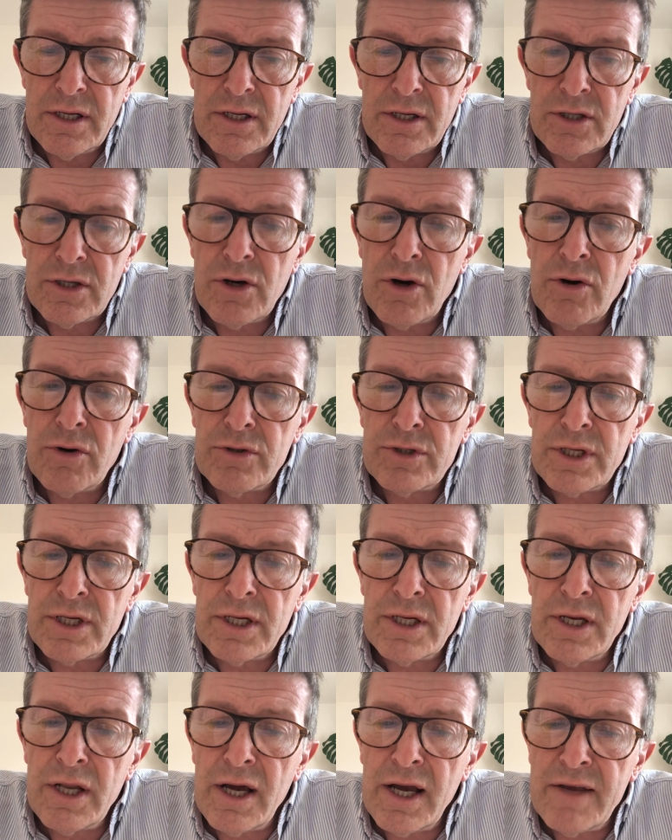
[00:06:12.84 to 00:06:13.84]
God,
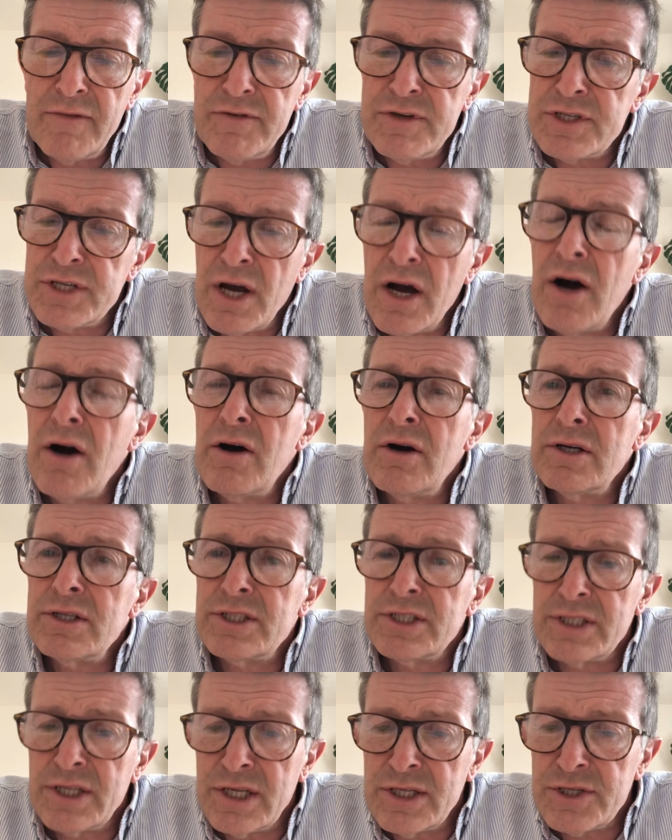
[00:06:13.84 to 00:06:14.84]
life is hard
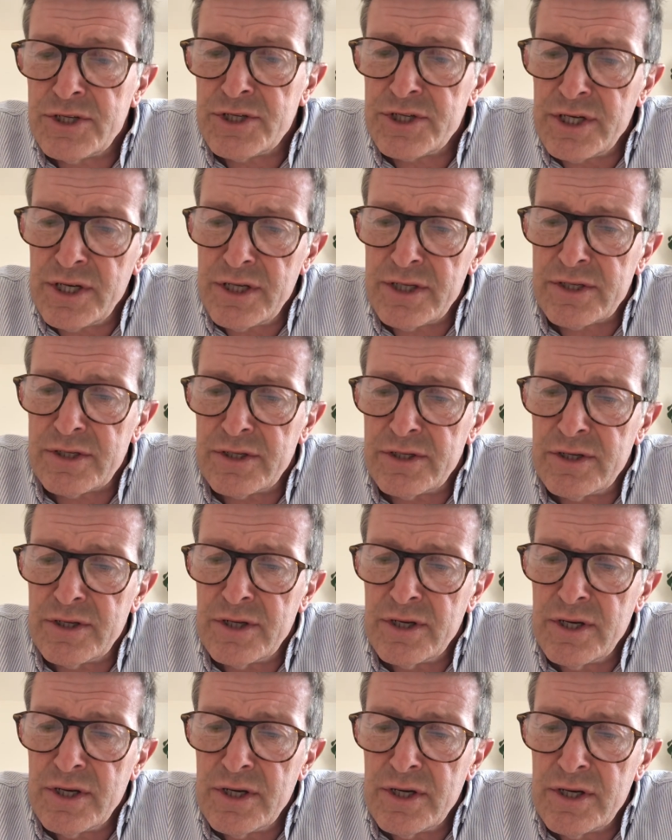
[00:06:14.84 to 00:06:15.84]
and uncertain.
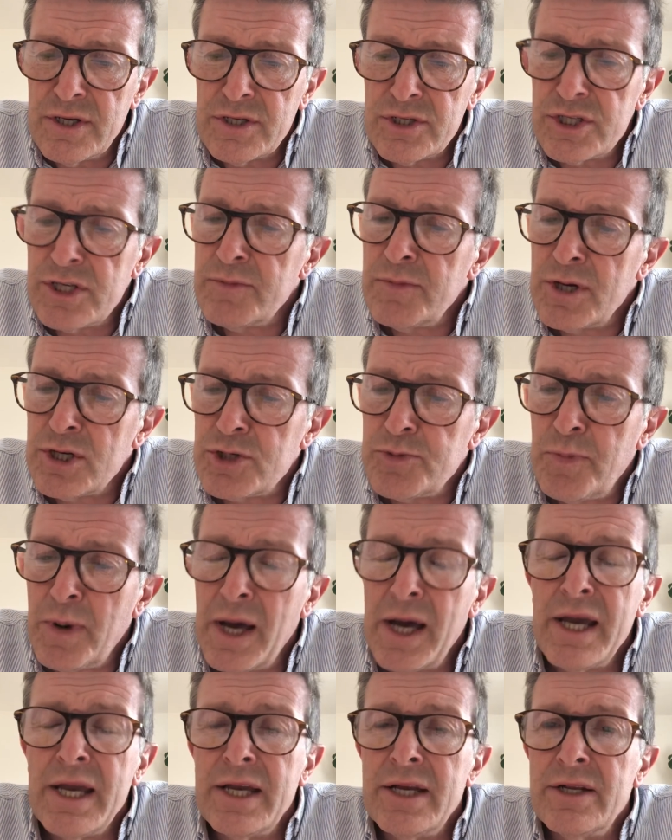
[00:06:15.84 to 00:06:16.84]
So much
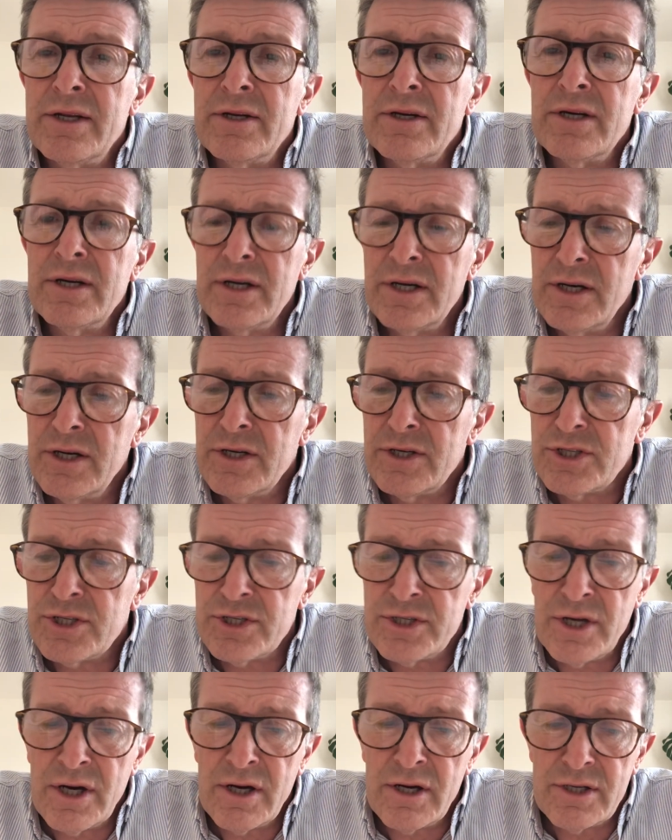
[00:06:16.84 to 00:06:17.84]
pain, hurt,
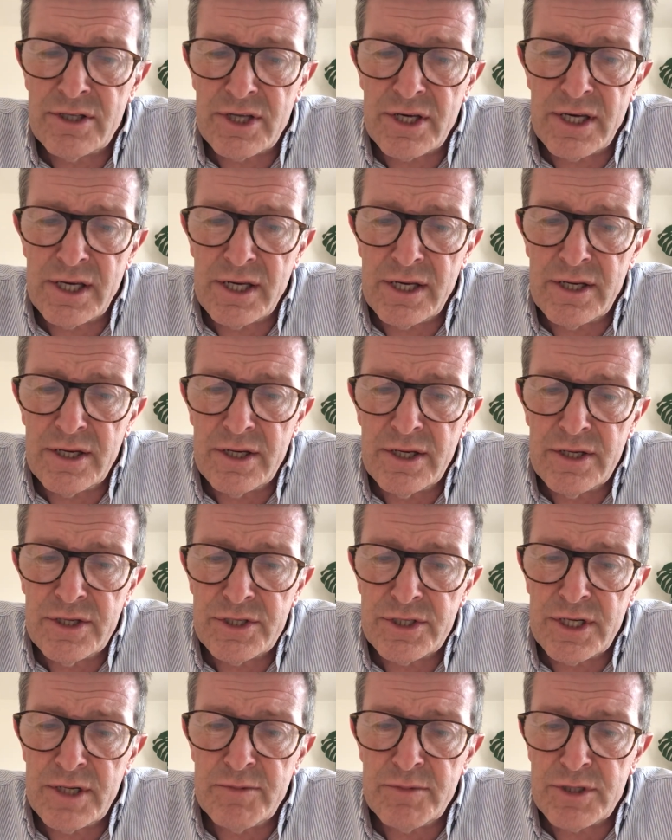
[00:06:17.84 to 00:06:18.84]
and heartache
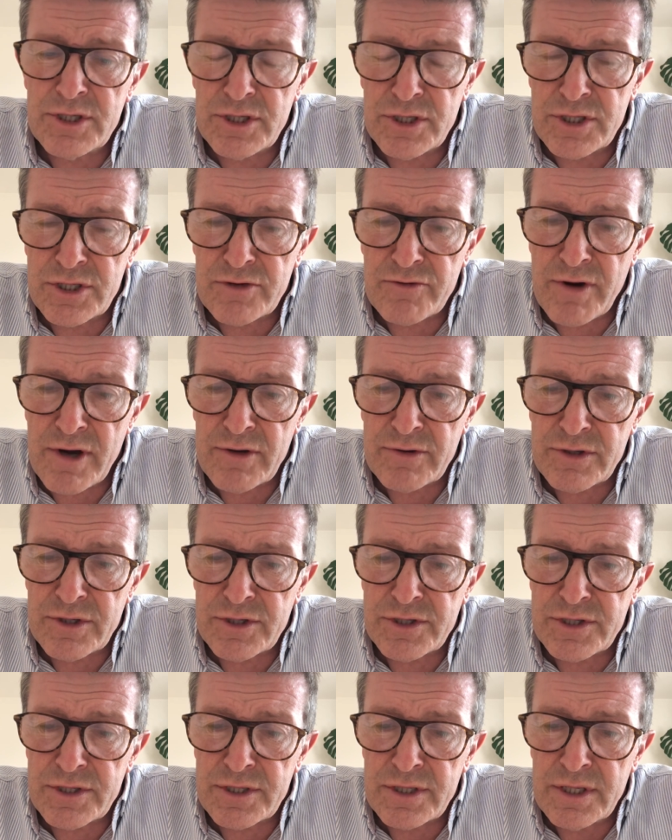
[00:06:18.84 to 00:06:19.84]
seems to surround
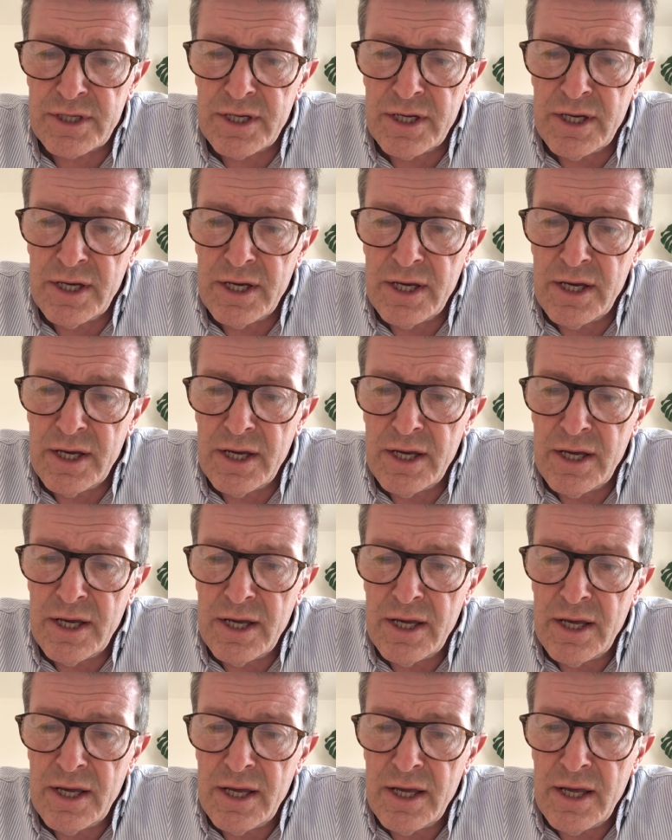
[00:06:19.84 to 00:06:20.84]
us.
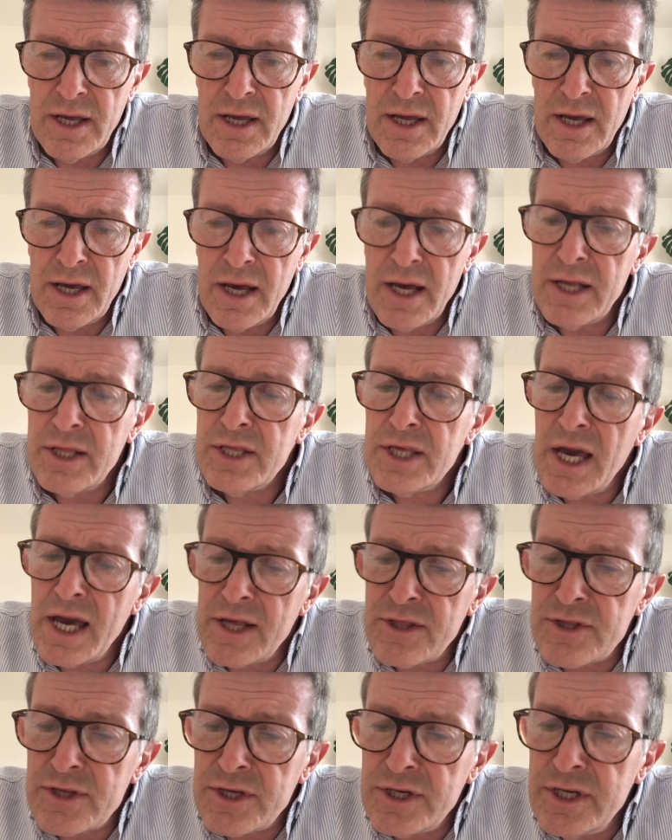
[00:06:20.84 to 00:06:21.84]
And
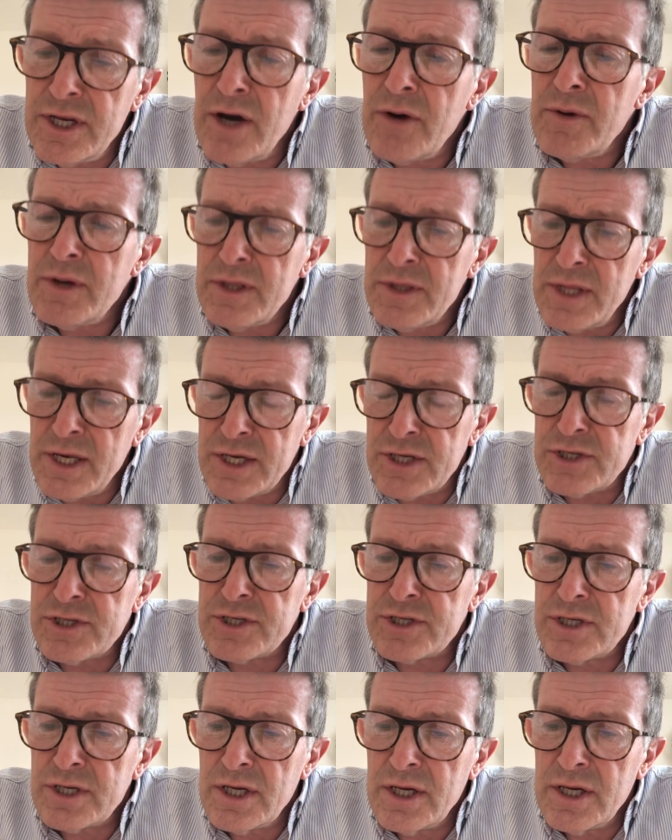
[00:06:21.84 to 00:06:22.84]
yet, knowing
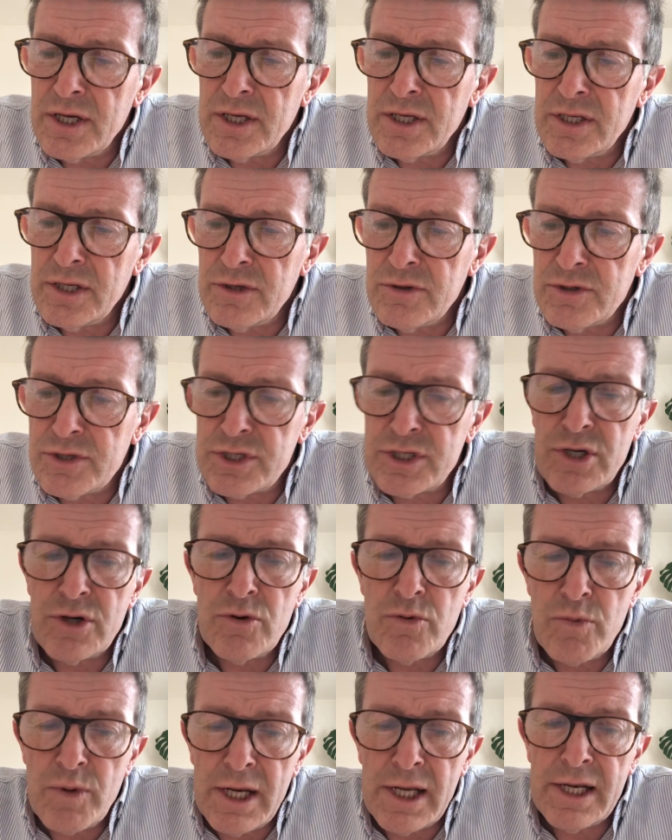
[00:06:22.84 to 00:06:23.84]
this, you still
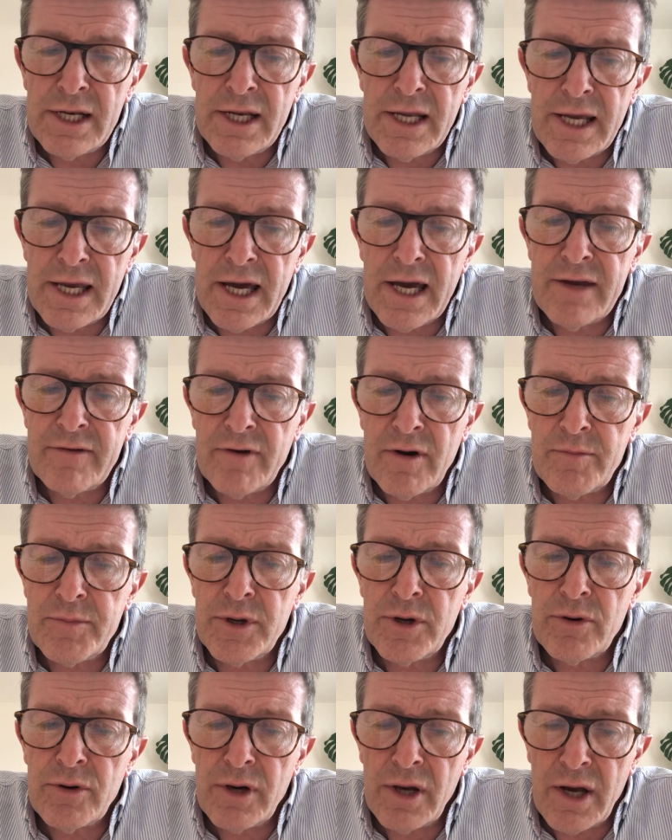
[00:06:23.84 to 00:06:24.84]
willingly gave
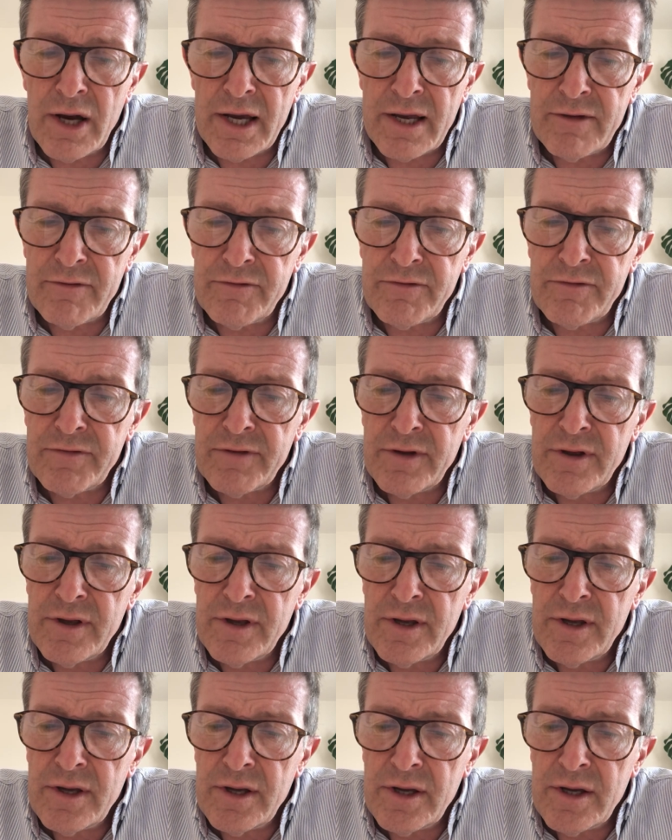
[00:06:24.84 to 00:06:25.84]
up your life
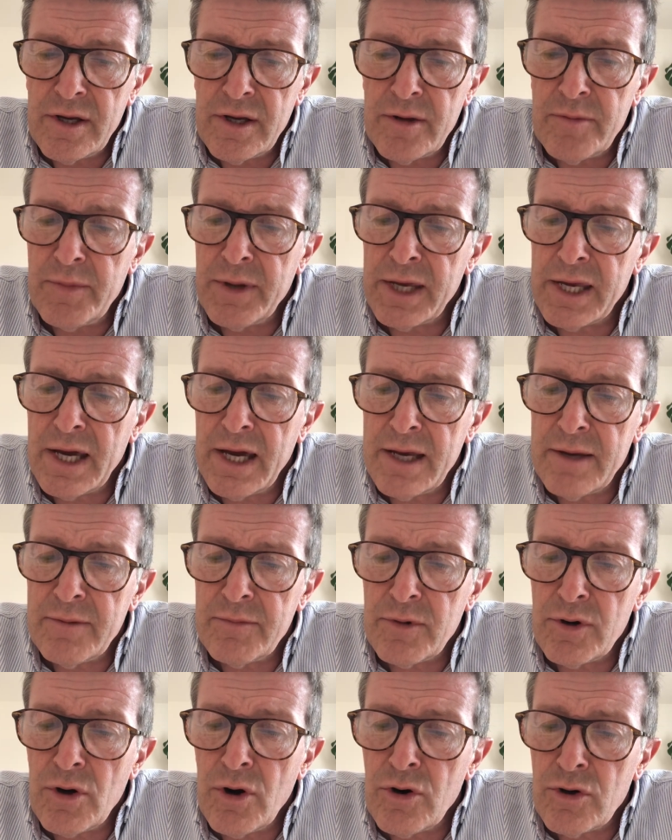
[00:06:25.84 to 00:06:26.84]
and
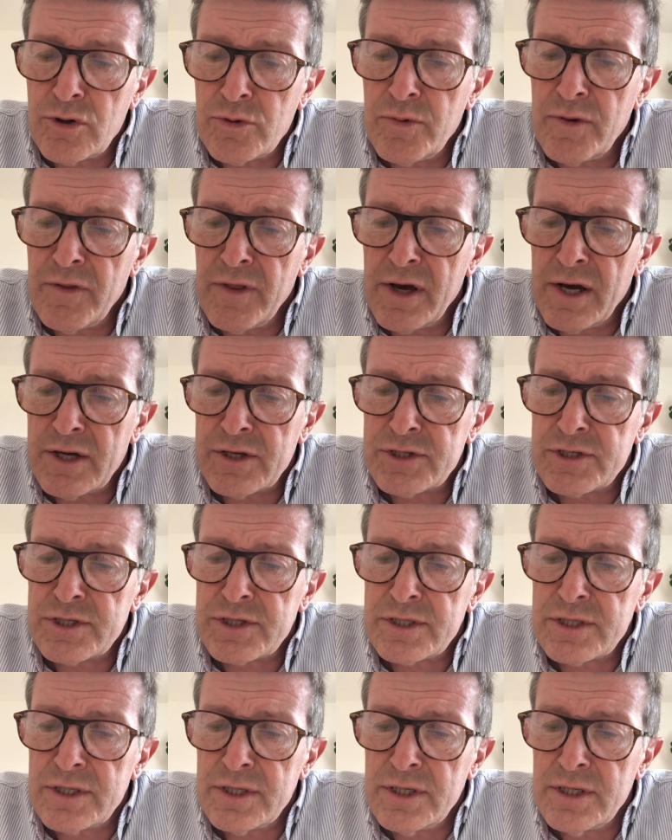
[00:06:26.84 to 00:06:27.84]
became God with us